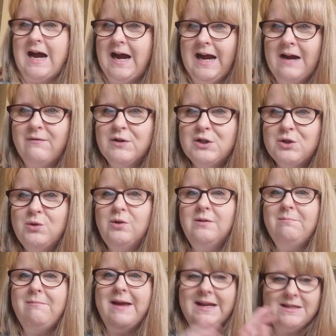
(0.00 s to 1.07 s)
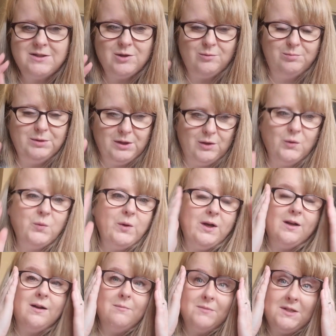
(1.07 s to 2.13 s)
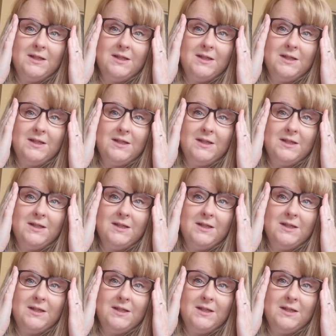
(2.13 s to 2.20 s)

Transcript: I have a total mental block when it comes